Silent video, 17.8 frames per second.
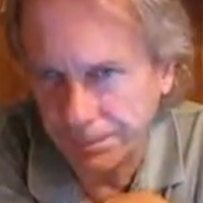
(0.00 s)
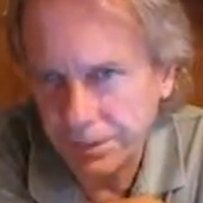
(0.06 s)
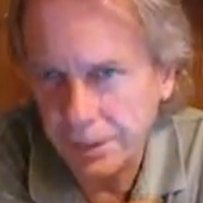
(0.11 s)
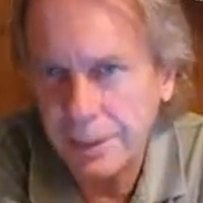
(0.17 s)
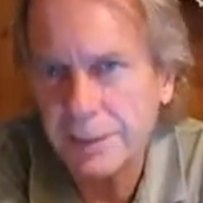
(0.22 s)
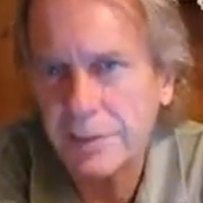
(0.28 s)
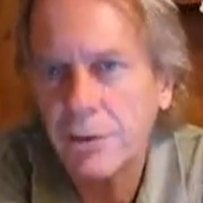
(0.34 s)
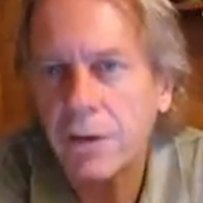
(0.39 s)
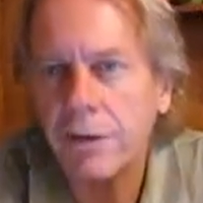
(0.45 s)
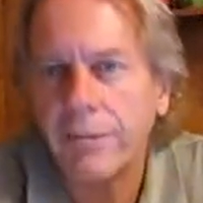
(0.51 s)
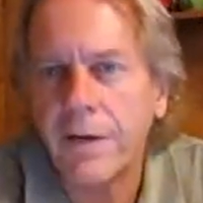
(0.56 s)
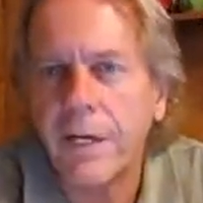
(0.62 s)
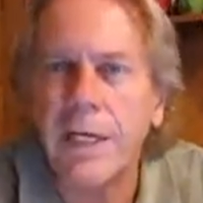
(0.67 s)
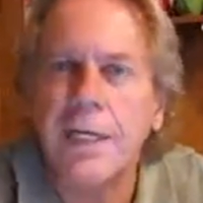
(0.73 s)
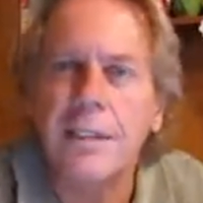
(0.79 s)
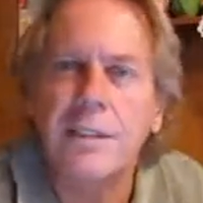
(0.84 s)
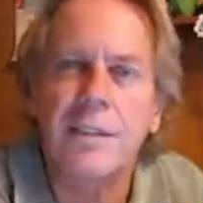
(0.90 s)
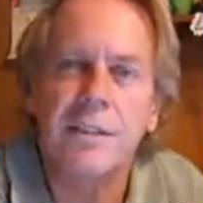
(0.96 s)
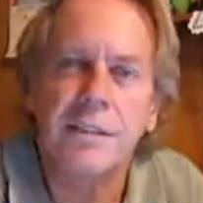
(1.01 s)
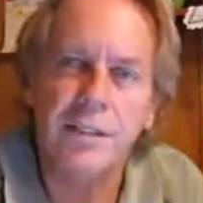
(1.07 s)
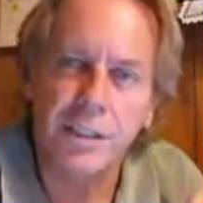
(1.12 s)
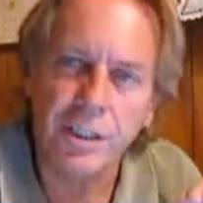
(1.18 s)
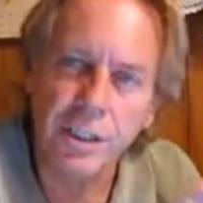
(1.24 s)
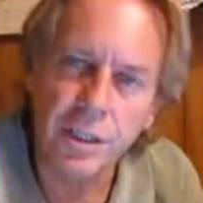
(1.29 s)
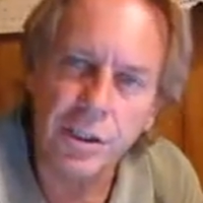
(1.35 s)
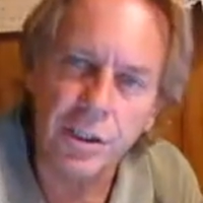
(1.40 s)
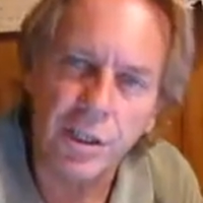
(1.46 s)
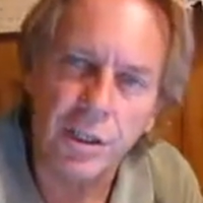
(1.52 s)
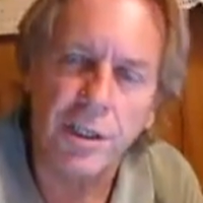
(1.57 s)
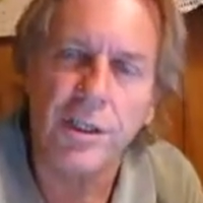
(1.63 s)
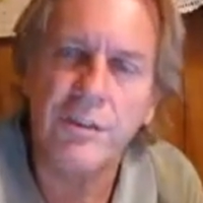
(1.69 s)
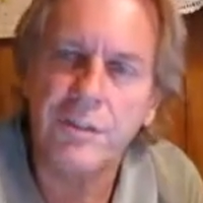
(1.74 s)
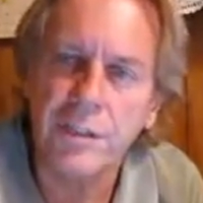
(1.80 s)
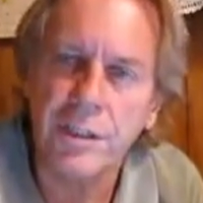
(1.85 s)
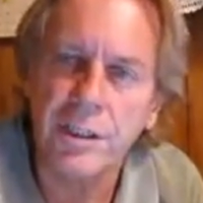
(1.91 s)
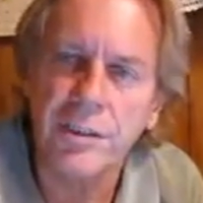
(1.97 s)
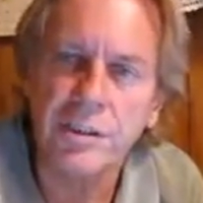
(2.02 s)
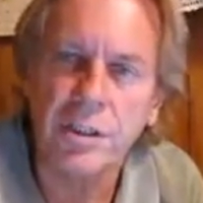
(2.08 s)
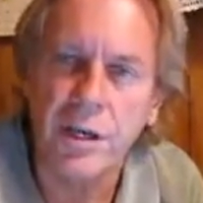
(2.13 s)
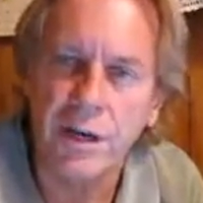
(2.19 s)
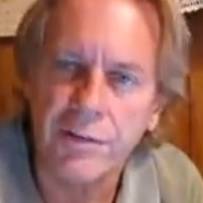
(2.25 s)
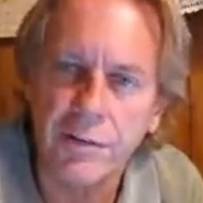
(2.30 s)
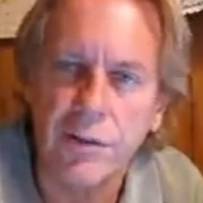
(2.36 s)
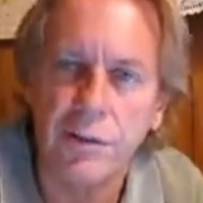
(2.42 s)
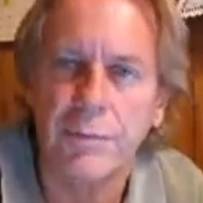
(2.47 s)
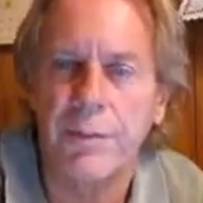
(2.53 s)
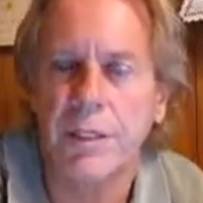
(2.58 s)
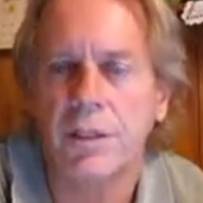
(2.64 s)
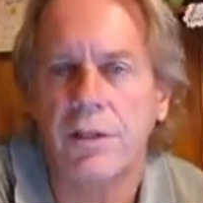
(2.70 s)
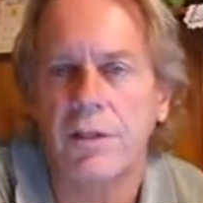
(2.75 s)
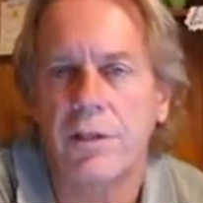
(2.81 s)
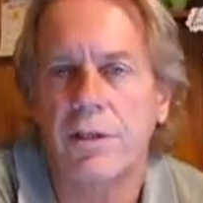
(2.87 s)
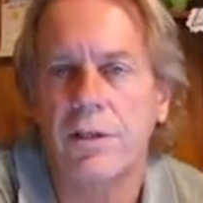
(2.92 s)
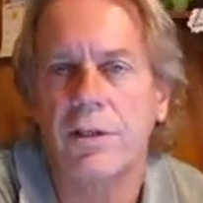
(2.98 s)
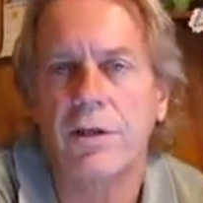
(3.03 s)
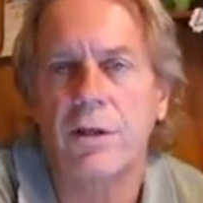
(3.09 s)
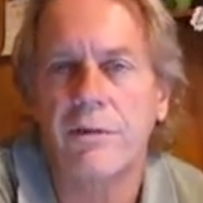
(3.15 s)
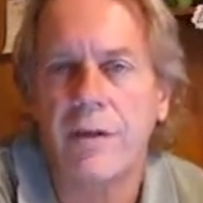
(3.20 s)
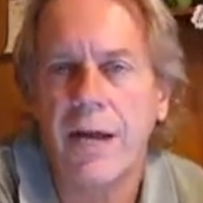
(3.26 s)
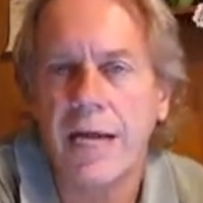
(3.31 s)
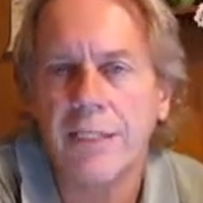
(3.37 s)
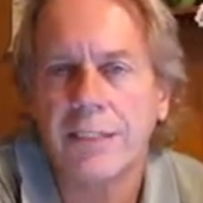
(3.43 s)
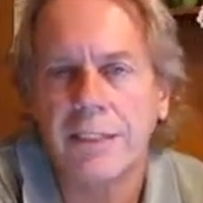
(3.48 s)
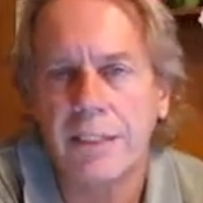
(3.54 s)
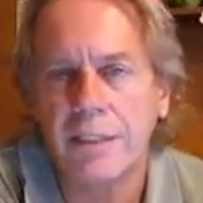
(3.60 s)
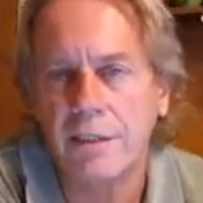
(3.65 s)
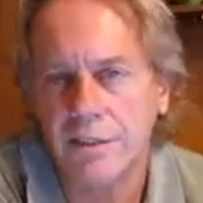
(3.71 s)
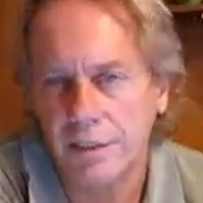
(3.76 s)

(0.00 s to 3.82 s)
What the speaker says: is going to find the cure, if there is ever going to be a cure, or a vaccine or